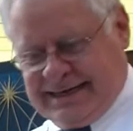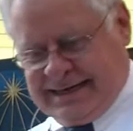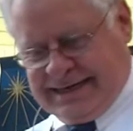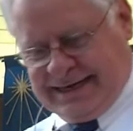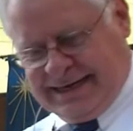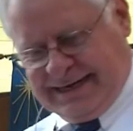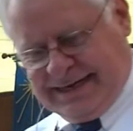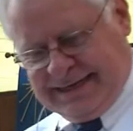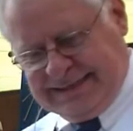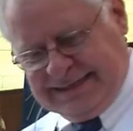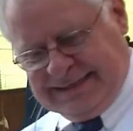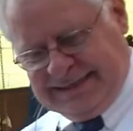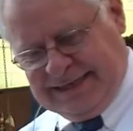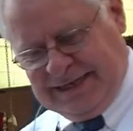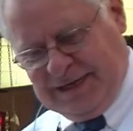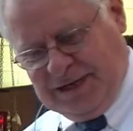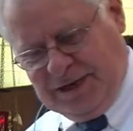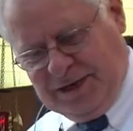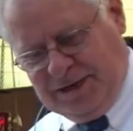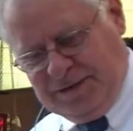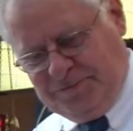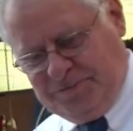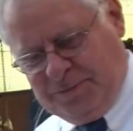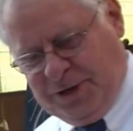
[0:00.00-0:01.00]
As
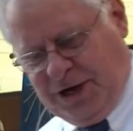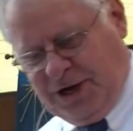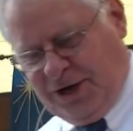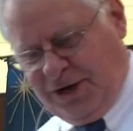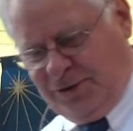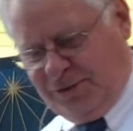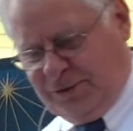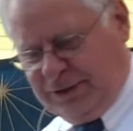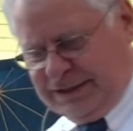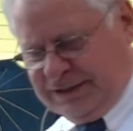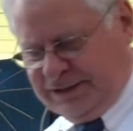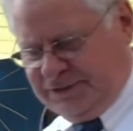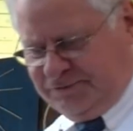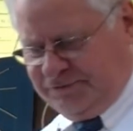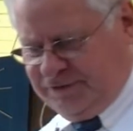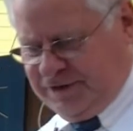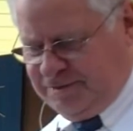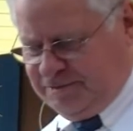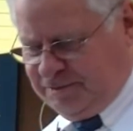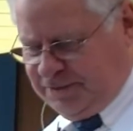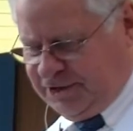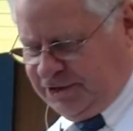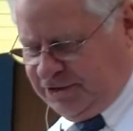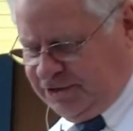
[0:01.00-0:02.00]
uh, Paul was
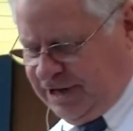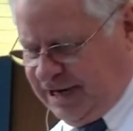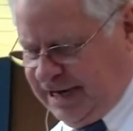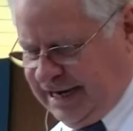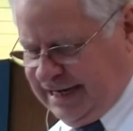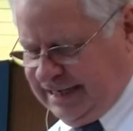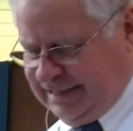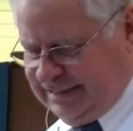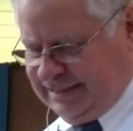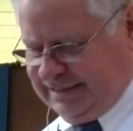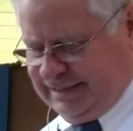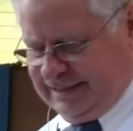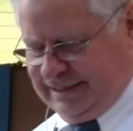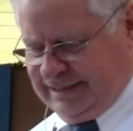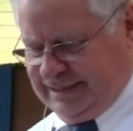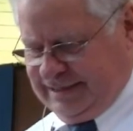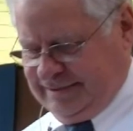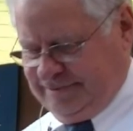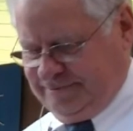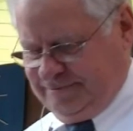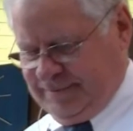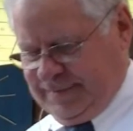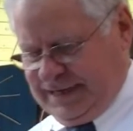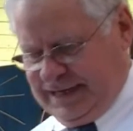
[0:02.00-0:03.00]
from Christ
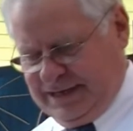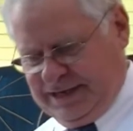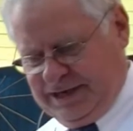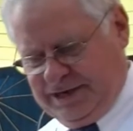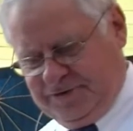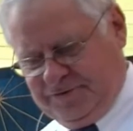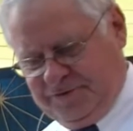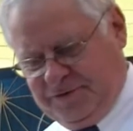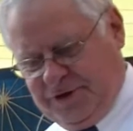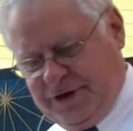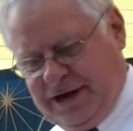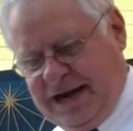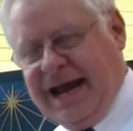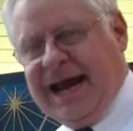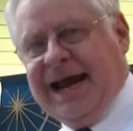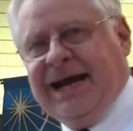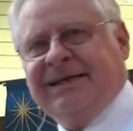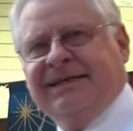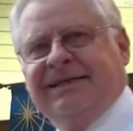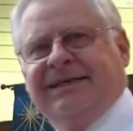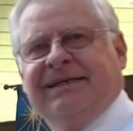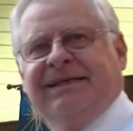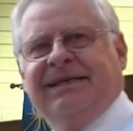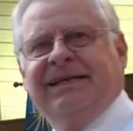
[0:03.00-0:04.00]
and therefore
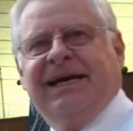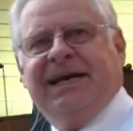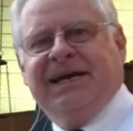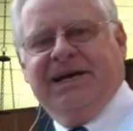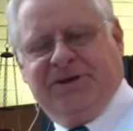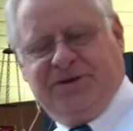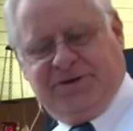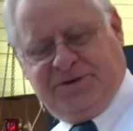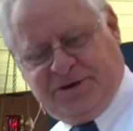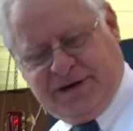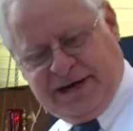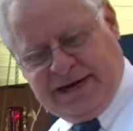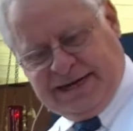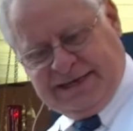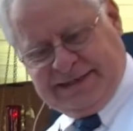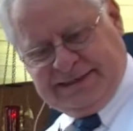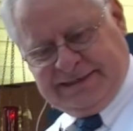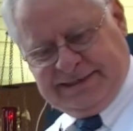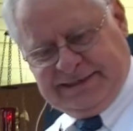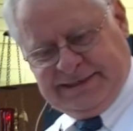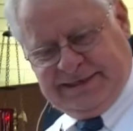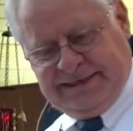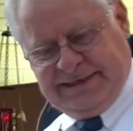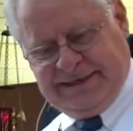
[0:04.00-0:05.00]
acted like
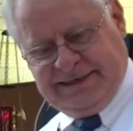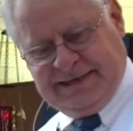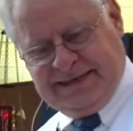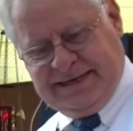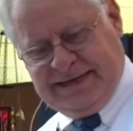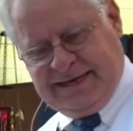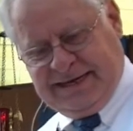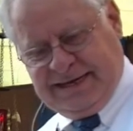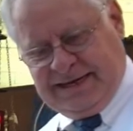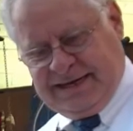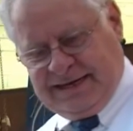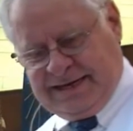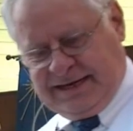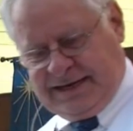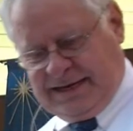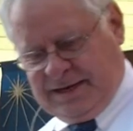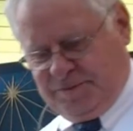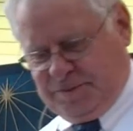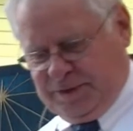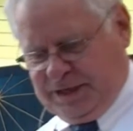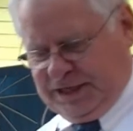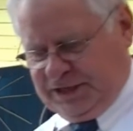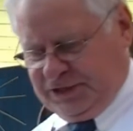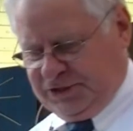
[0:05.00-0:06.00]
Christ, uh,
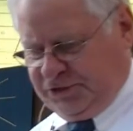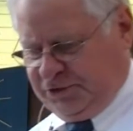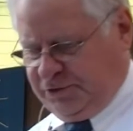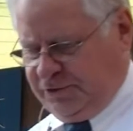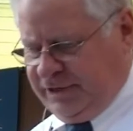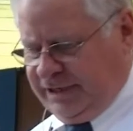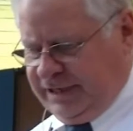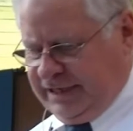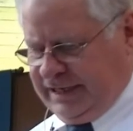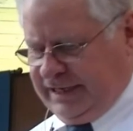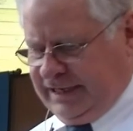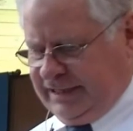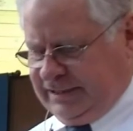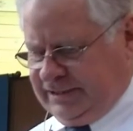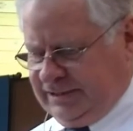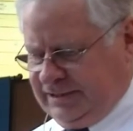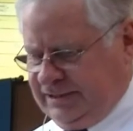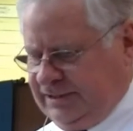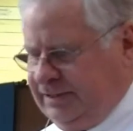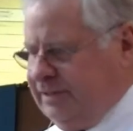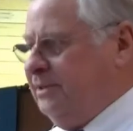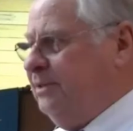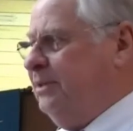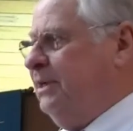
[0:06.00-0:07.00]
but his
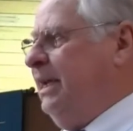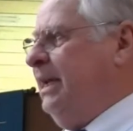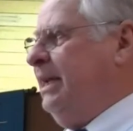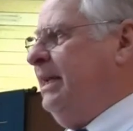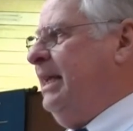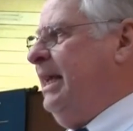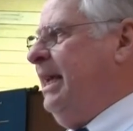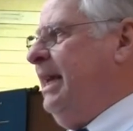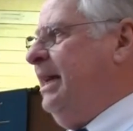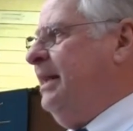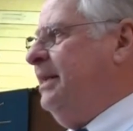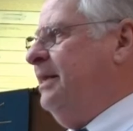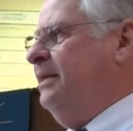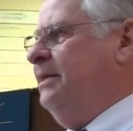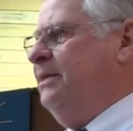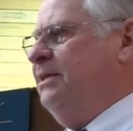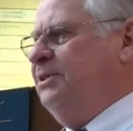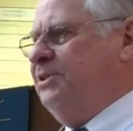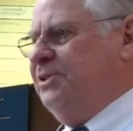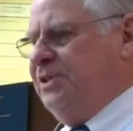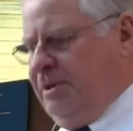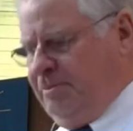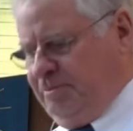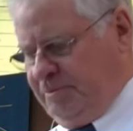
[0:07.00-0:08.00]
critics had added
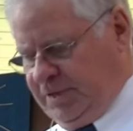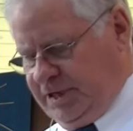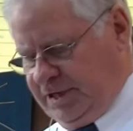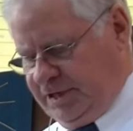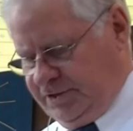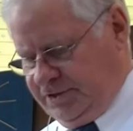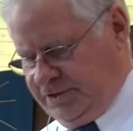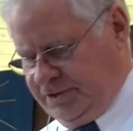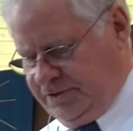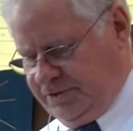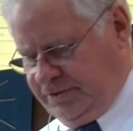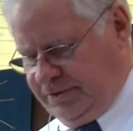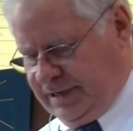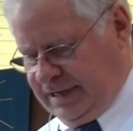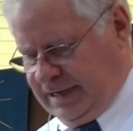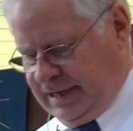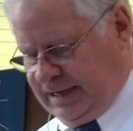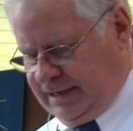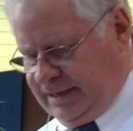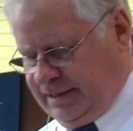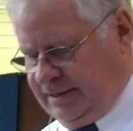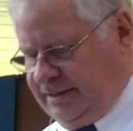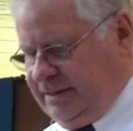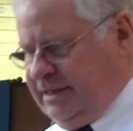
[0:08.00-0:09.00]
something to
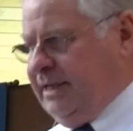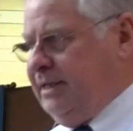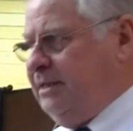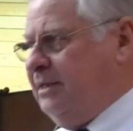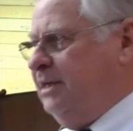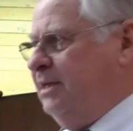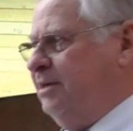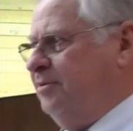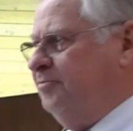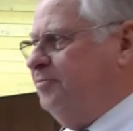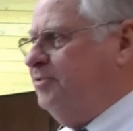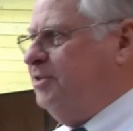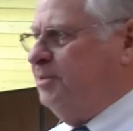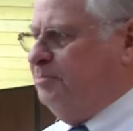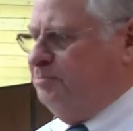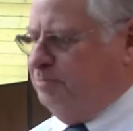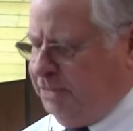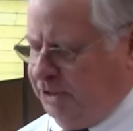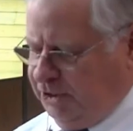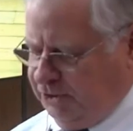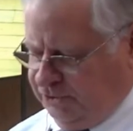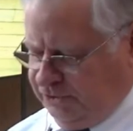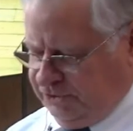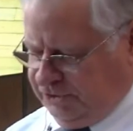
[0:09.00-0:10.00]
that. They loved to
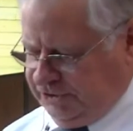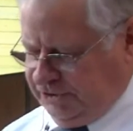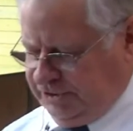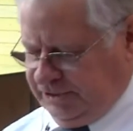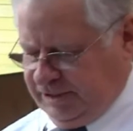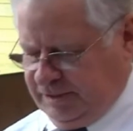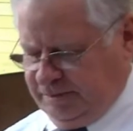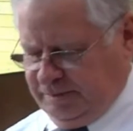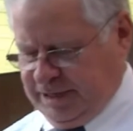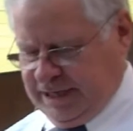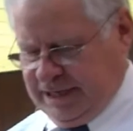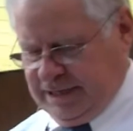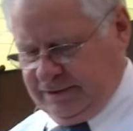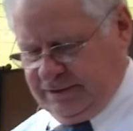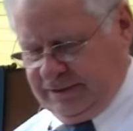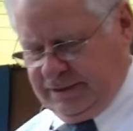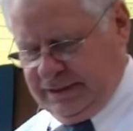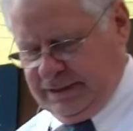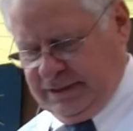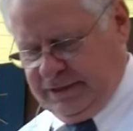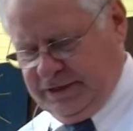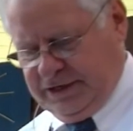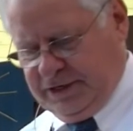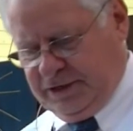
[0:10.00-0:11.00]
boast
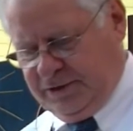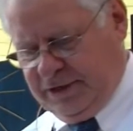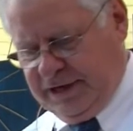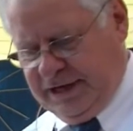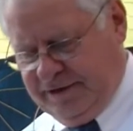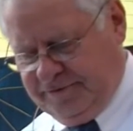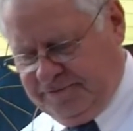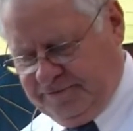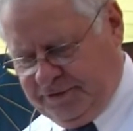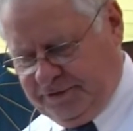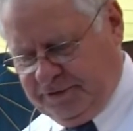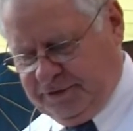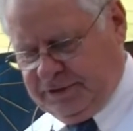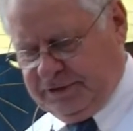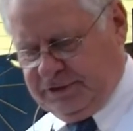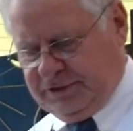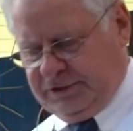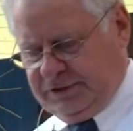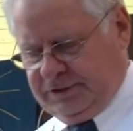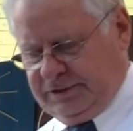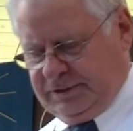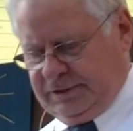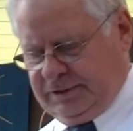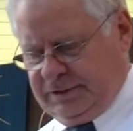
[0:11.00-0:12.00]
about their
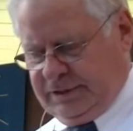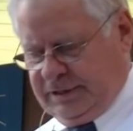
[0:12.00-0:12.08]
efforts.